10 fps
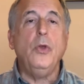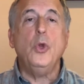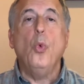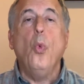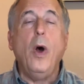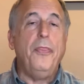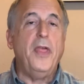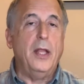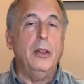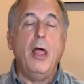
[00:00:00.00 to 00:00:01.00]
you what
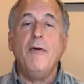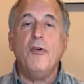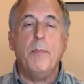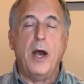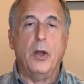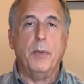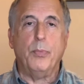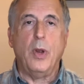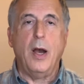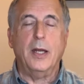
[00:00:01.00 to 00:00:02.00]
they love about a
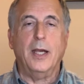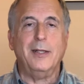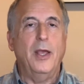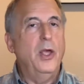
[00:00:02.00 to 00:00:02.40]
product,